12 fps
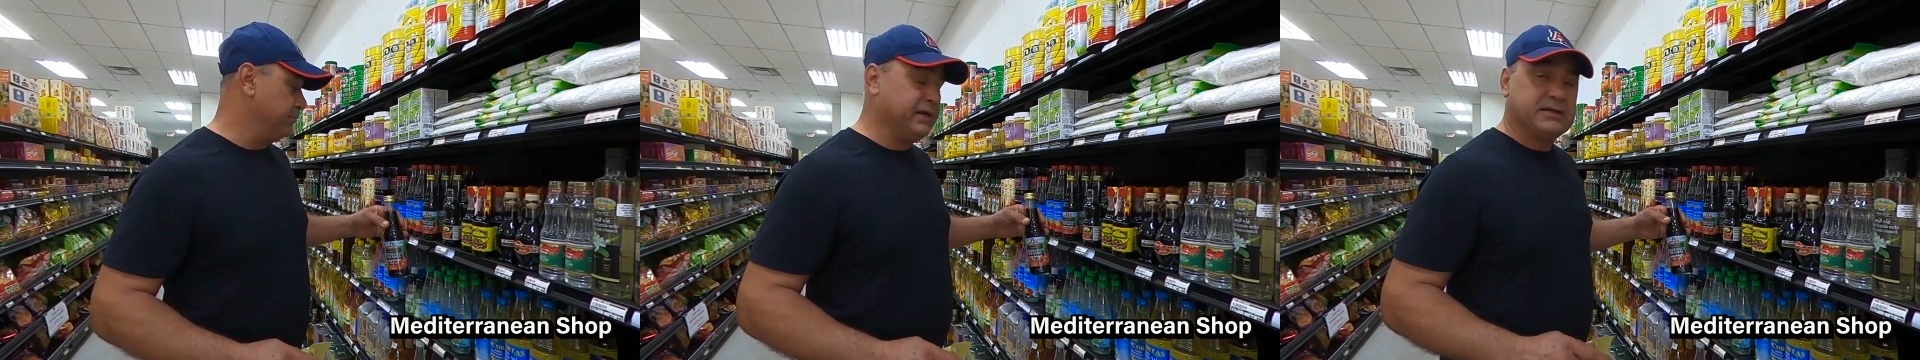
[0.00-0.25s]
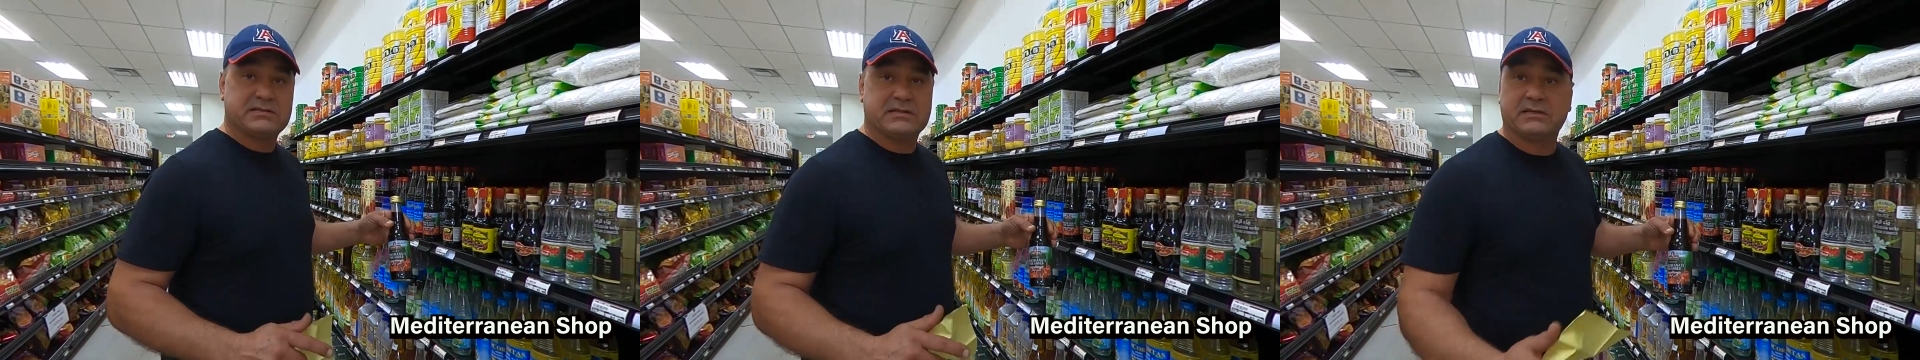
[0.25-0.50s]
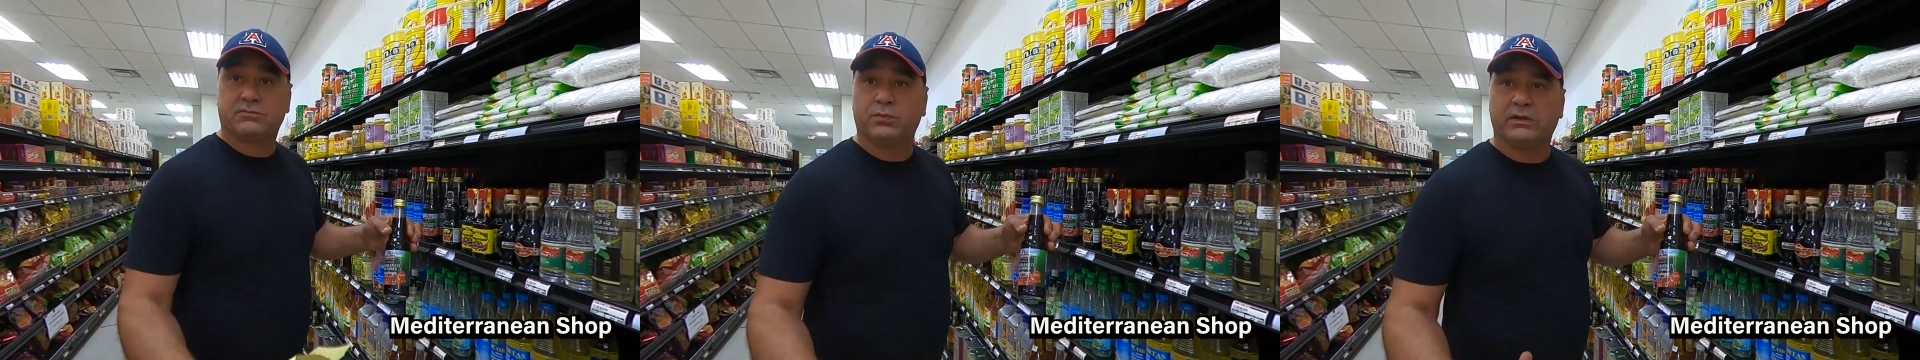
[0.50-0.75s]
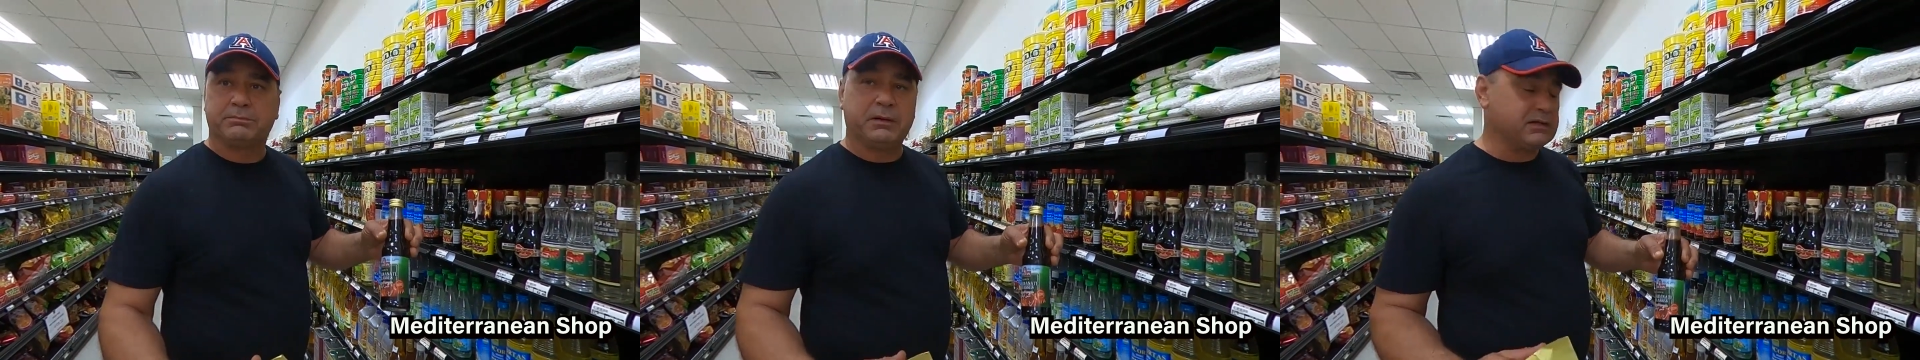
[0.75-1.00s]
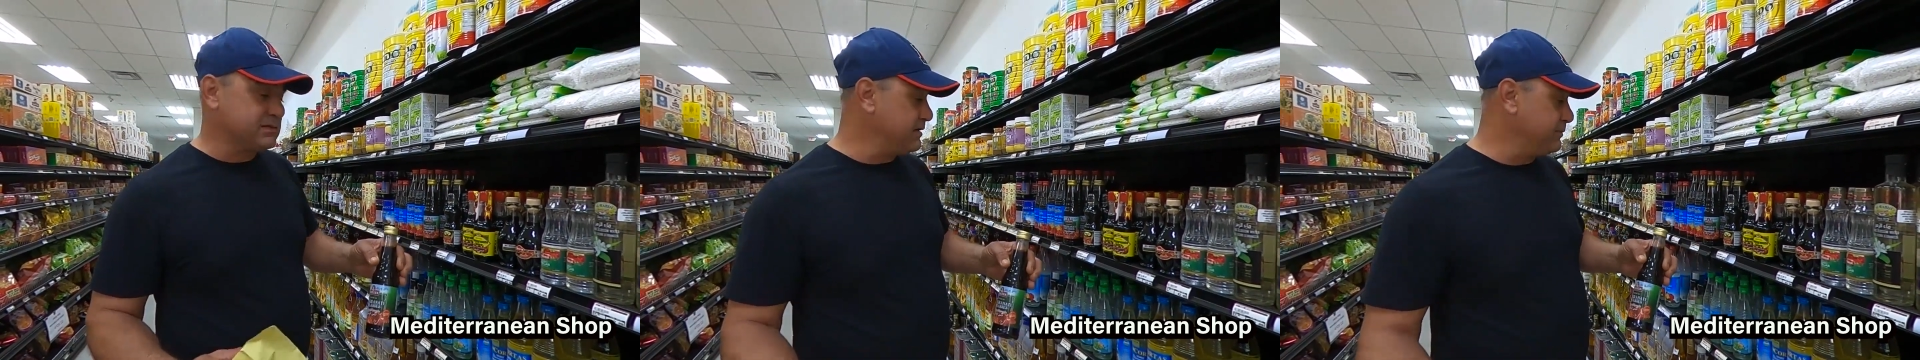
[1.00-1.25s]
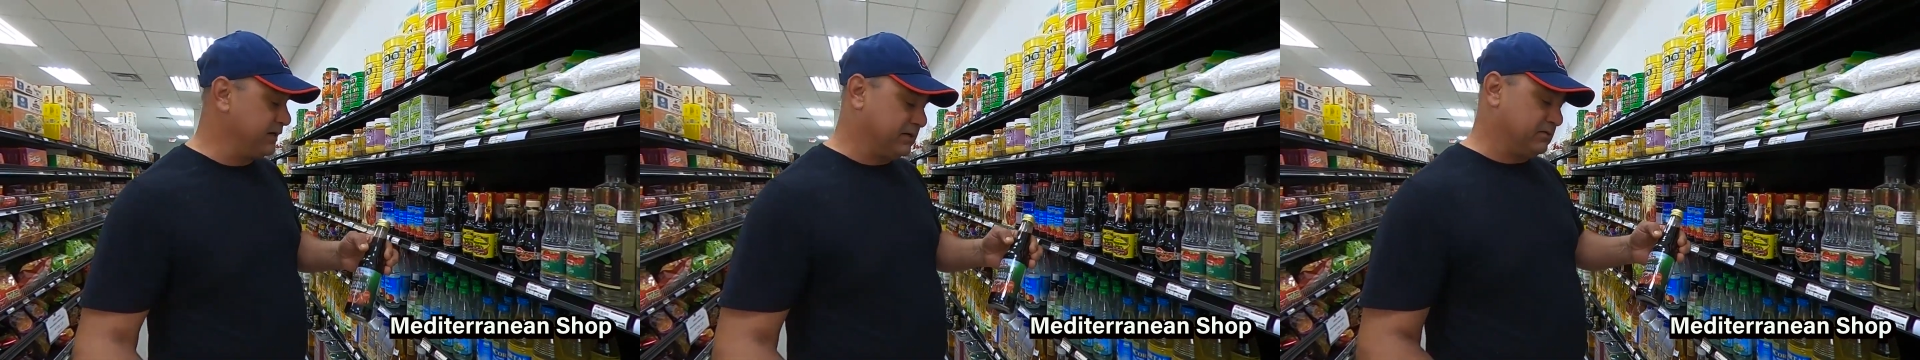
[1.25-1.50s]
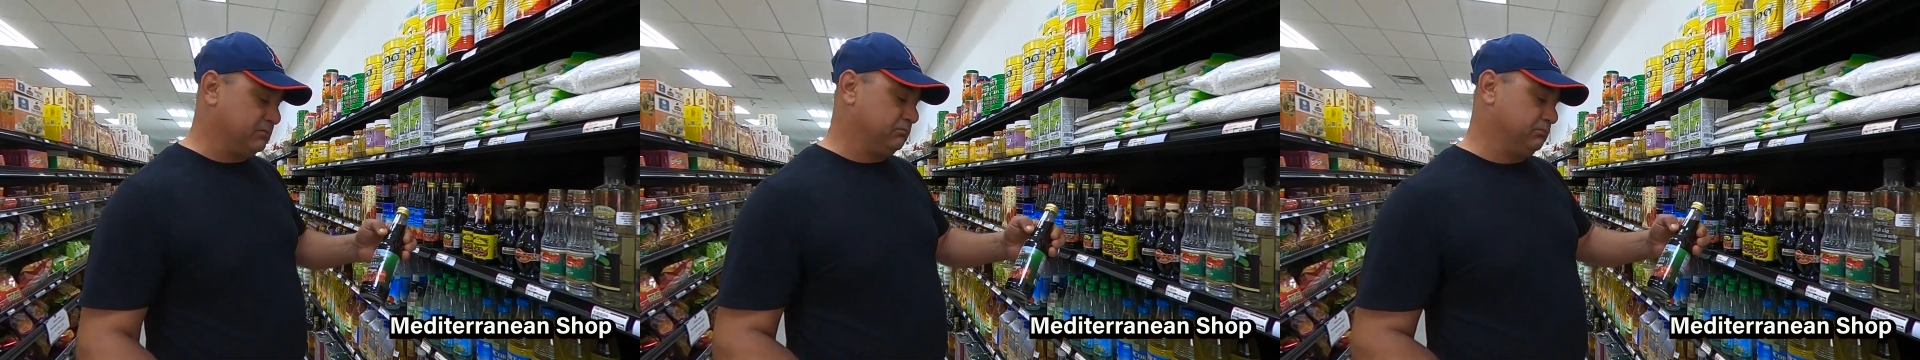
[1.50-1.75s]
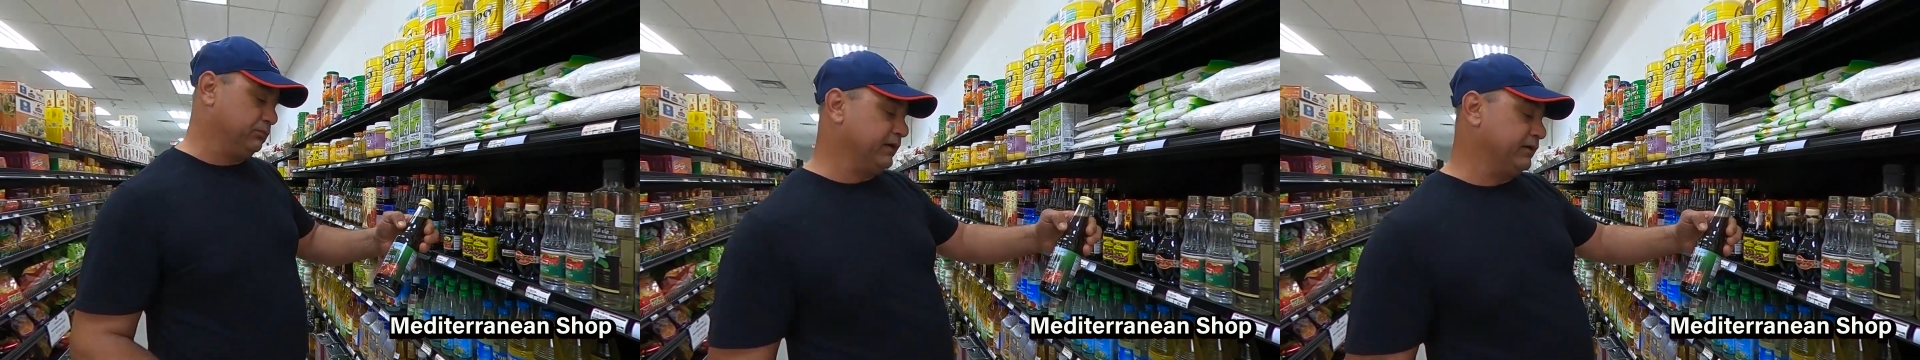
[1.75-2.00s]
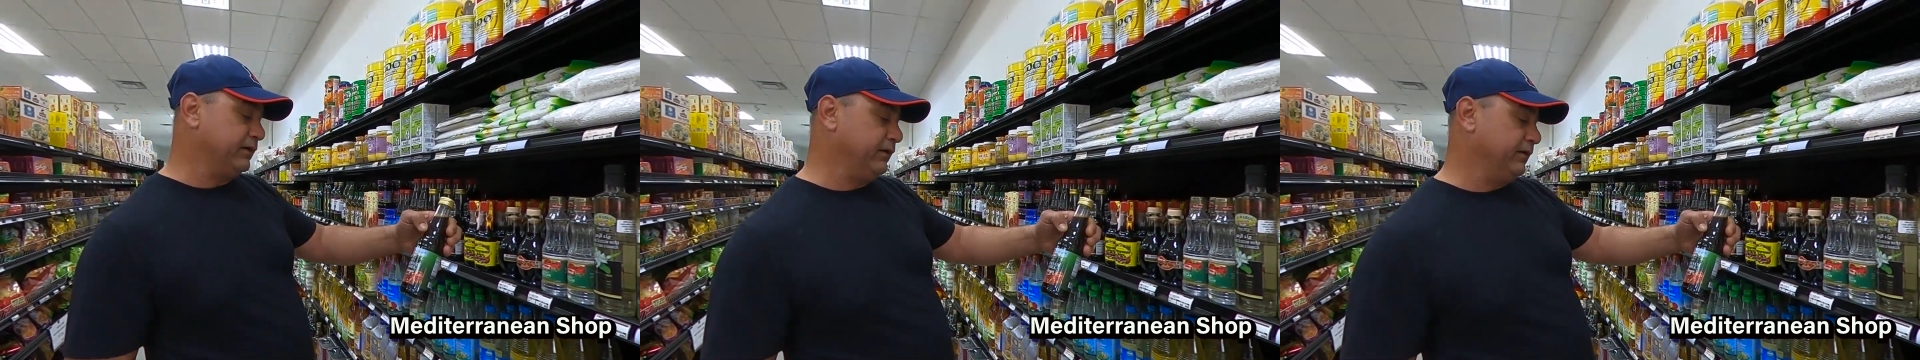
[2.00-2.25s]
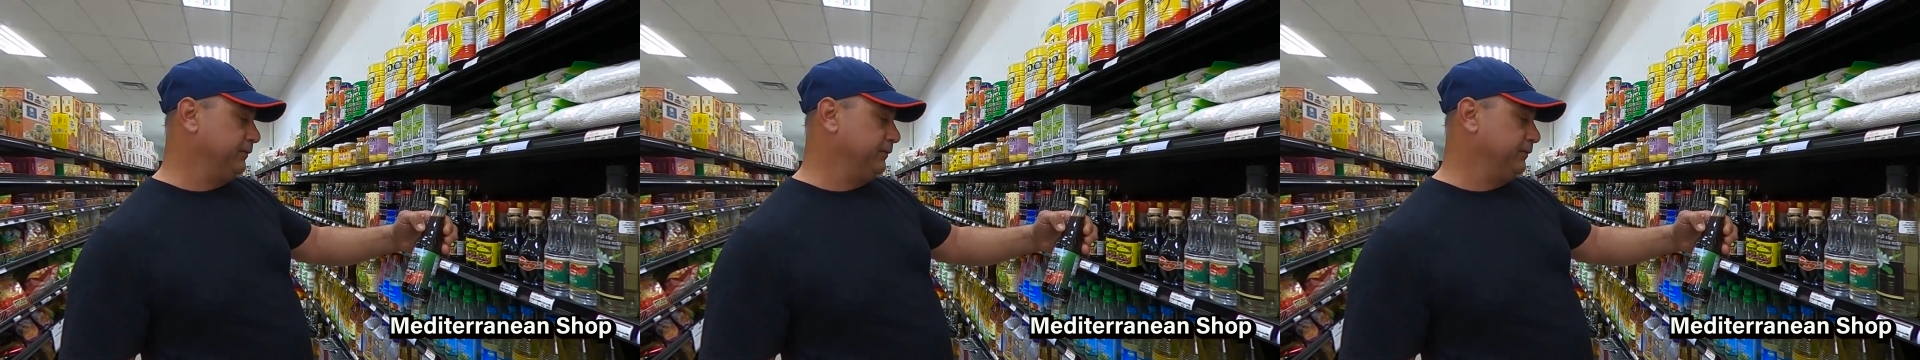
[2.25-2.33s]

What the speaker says: Mix it with balsamic vinegar.